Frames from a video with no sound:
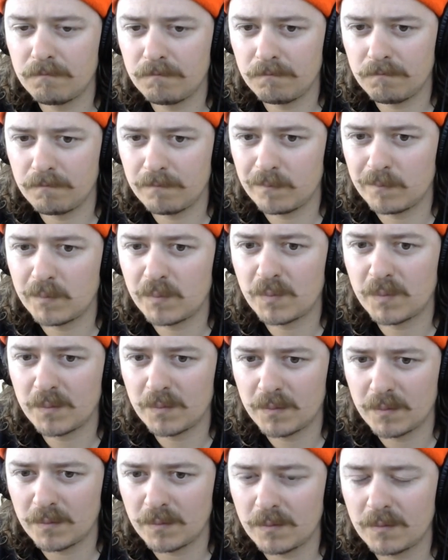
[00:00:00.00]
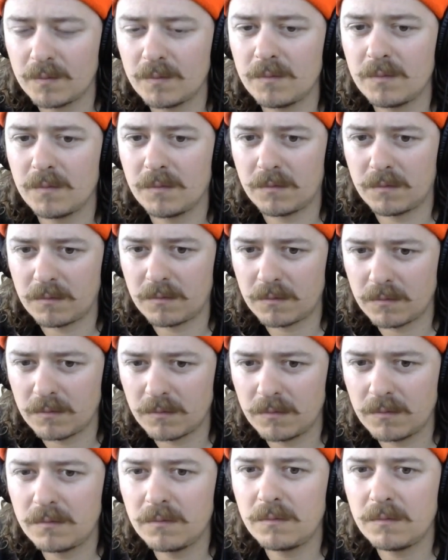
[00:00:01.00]

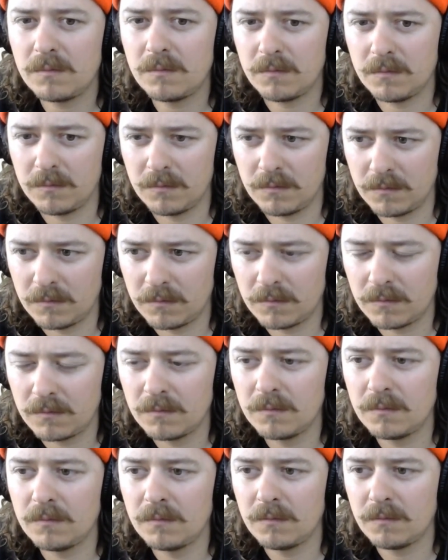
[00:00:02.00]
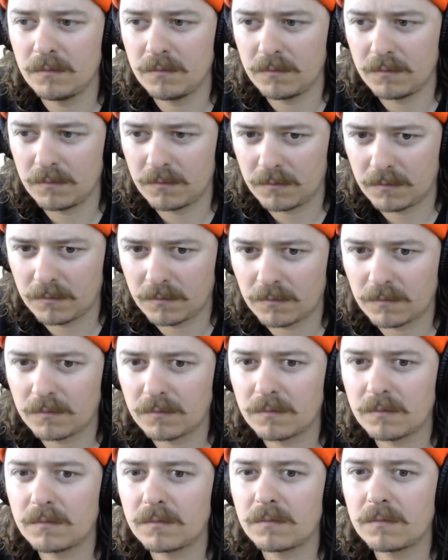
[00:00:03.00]

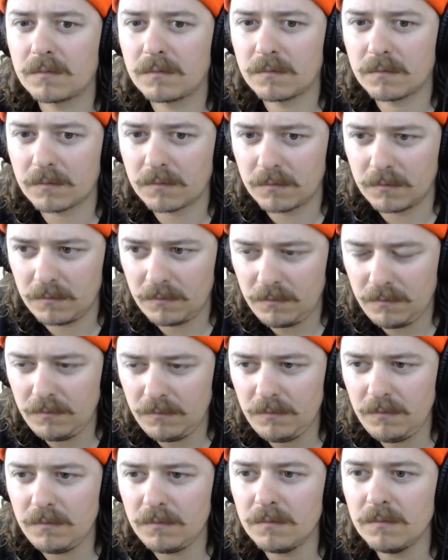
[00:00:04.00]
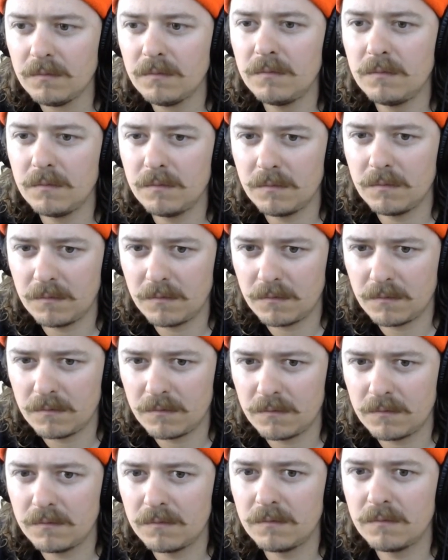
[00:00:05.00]

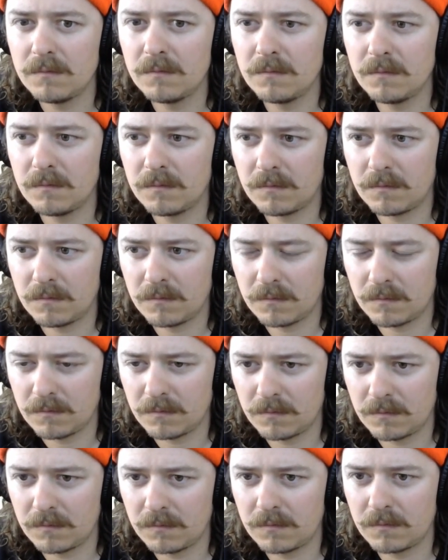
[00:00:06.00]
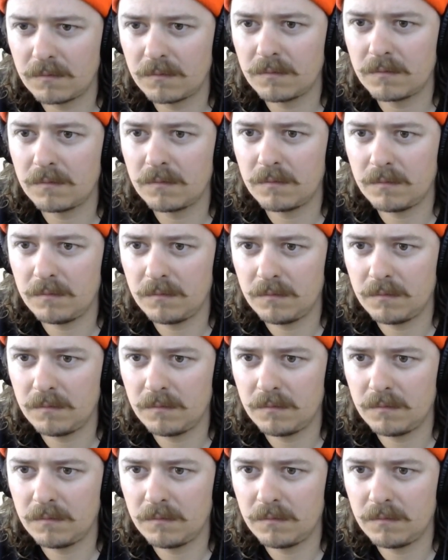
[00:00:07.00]
[no speech]